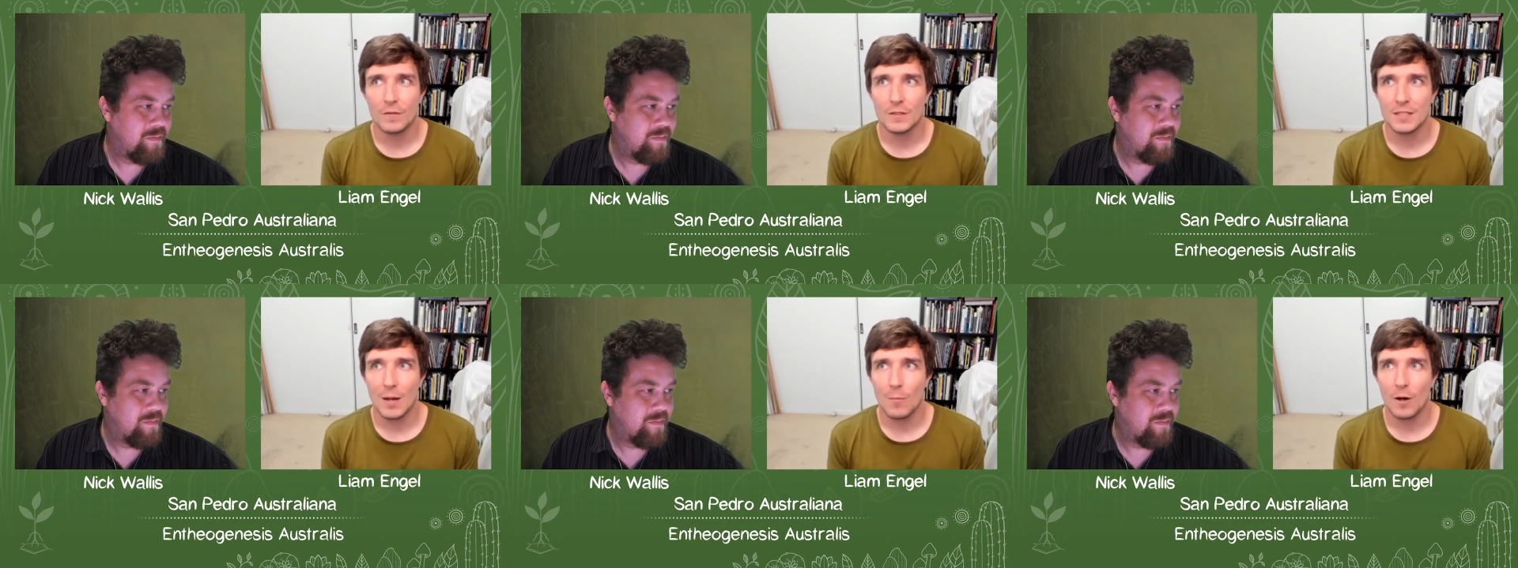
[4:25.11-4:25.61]

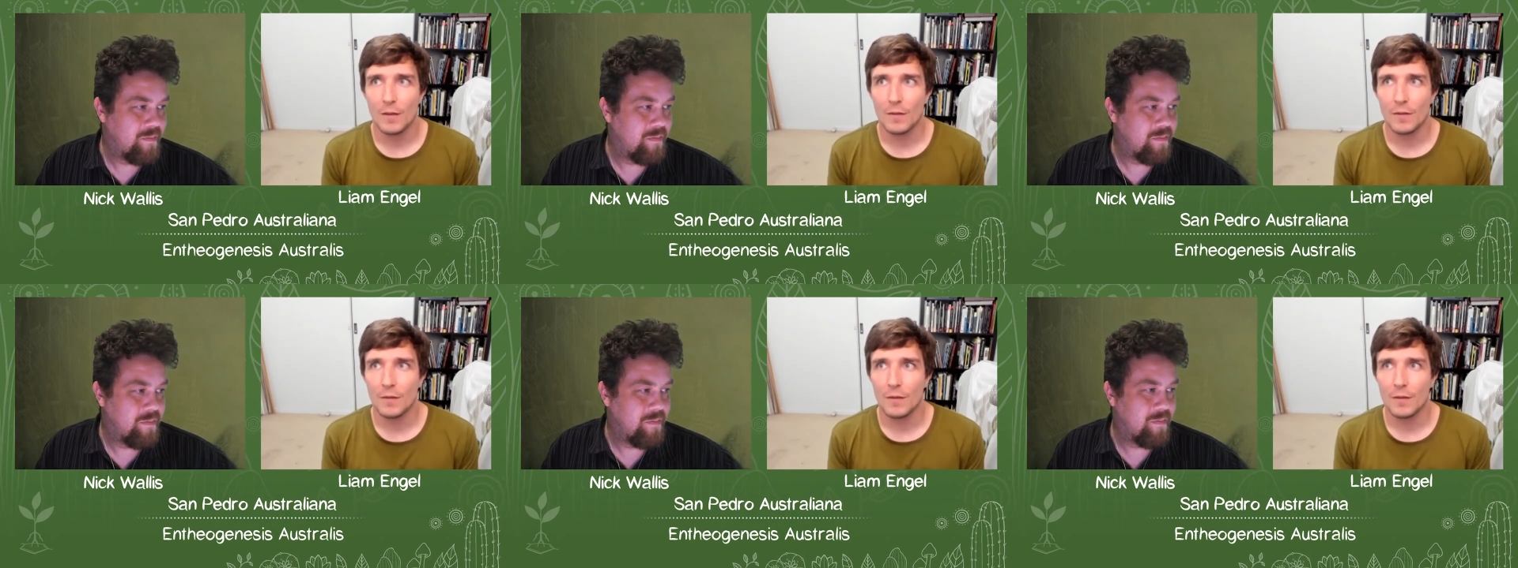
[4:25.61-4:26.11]
Speaker 1: for
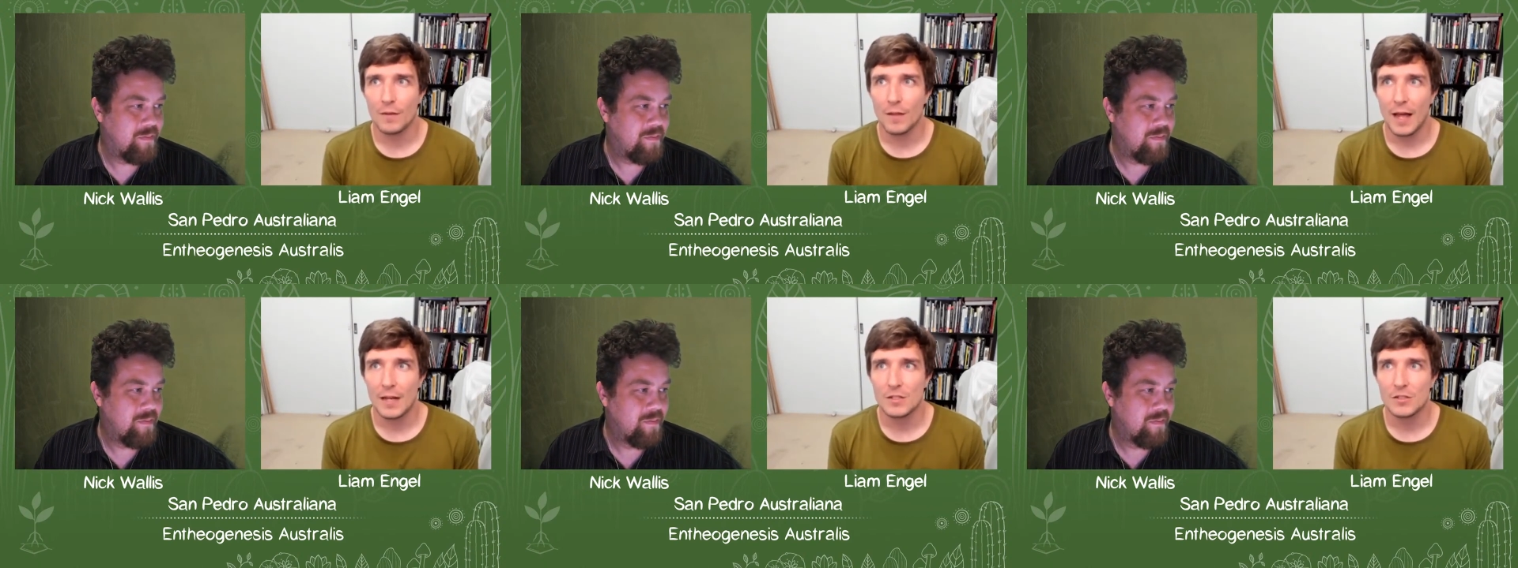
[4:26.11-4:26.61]
someone
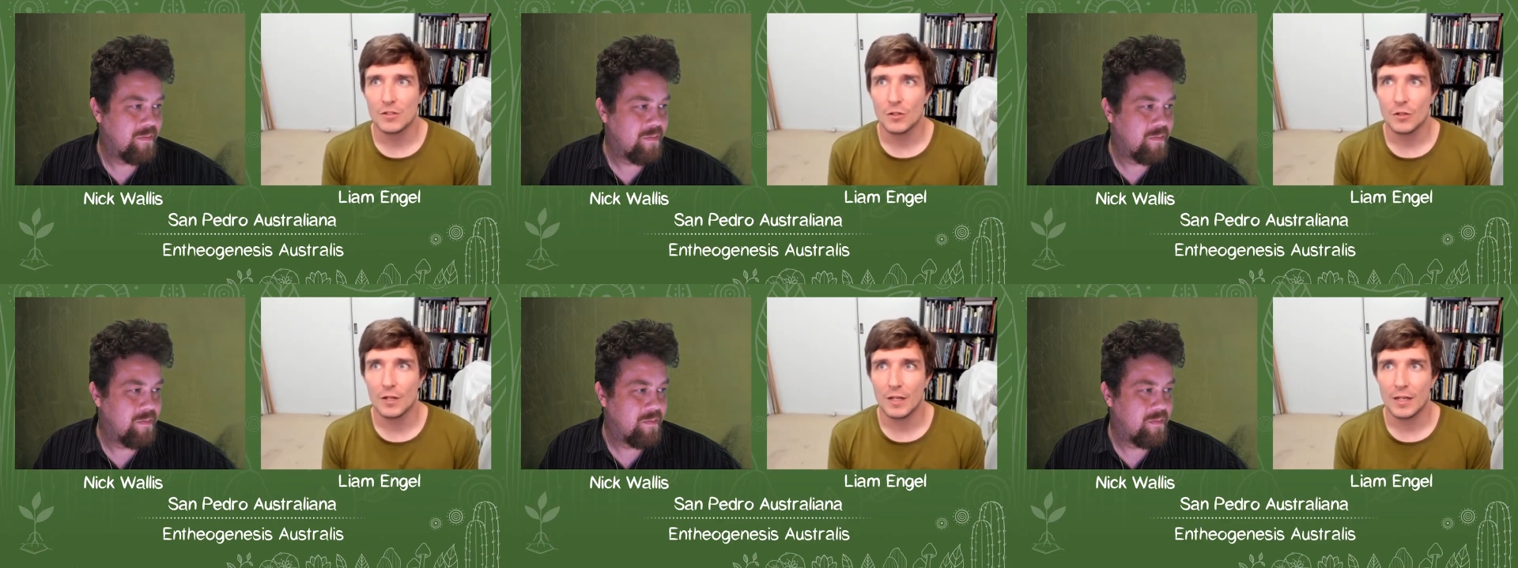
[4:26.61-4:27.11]
that is
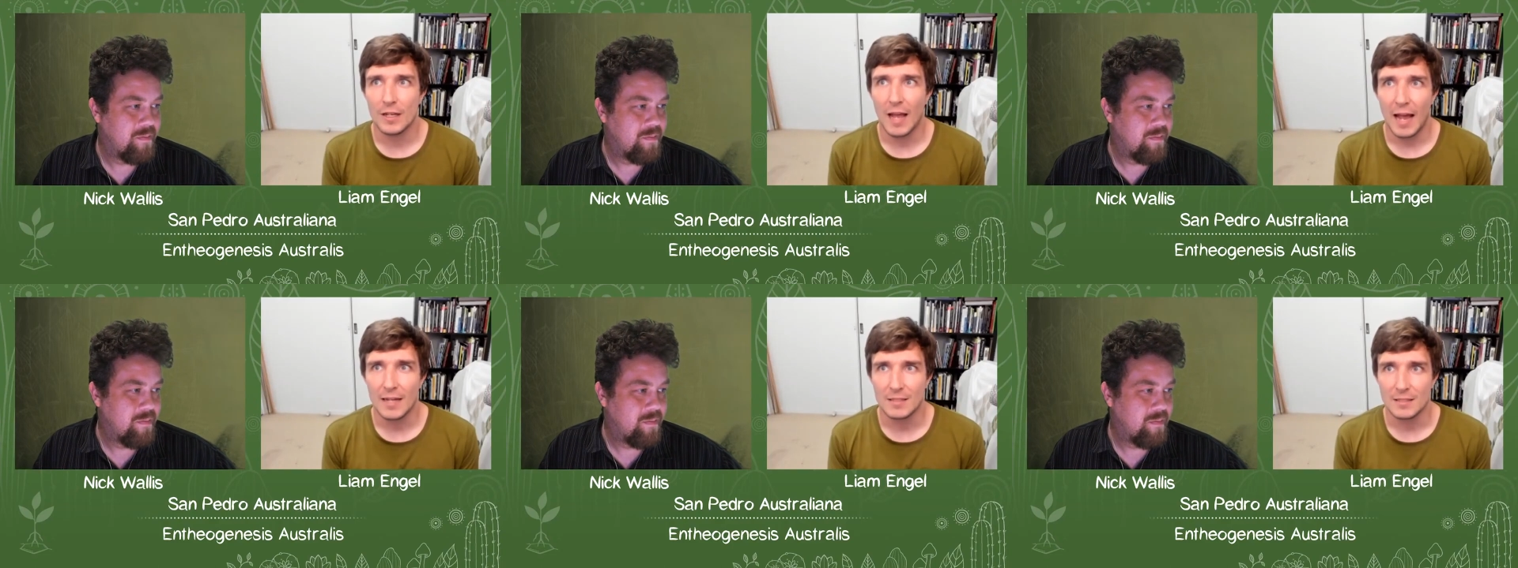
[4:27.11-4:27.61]
new to
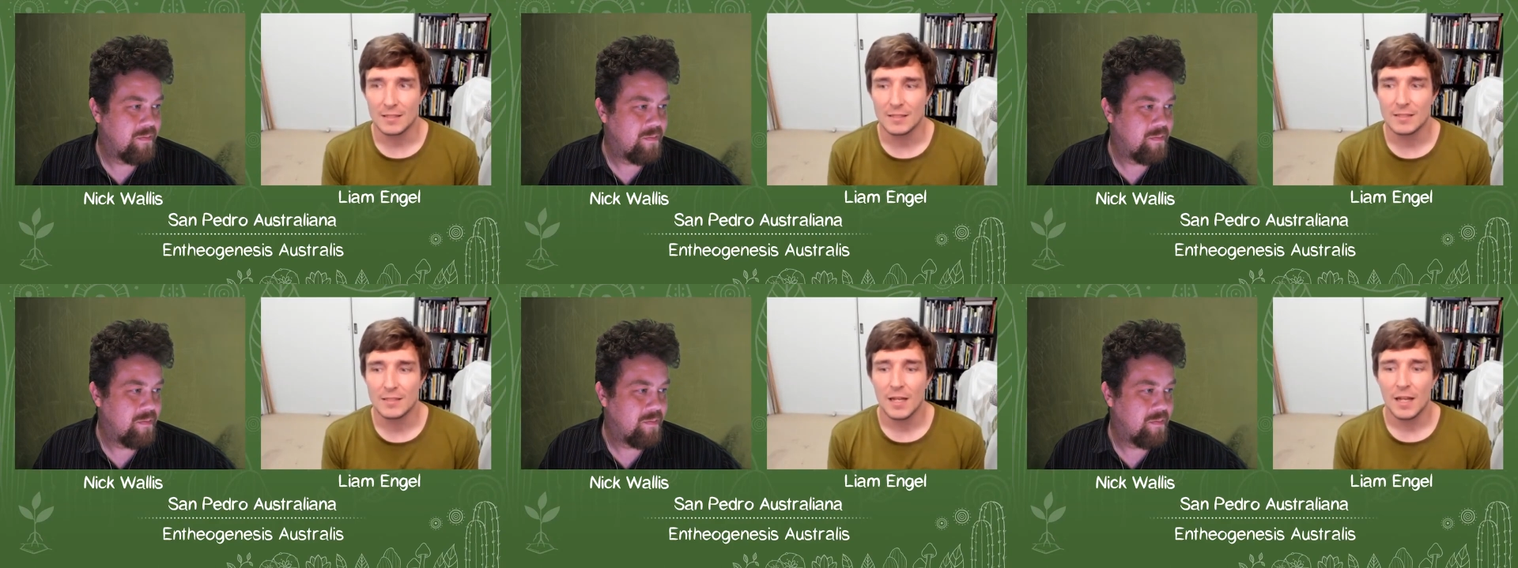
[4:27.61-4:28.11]

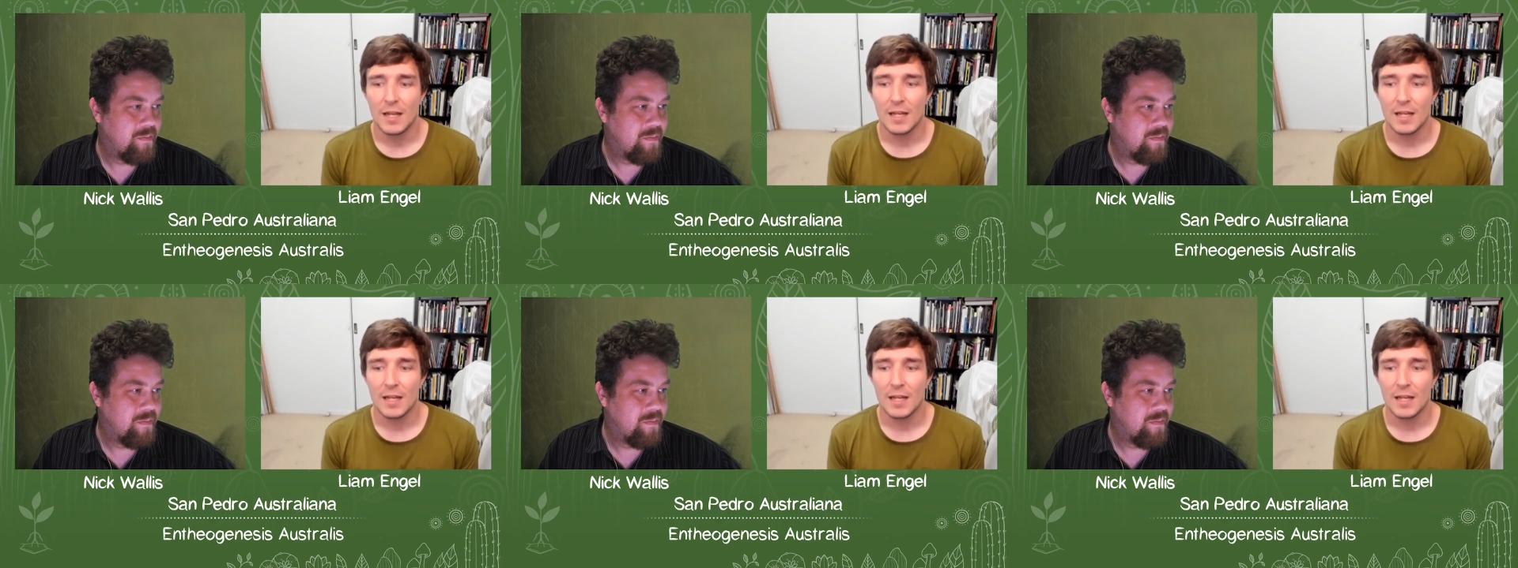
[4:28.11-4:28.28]
cactus,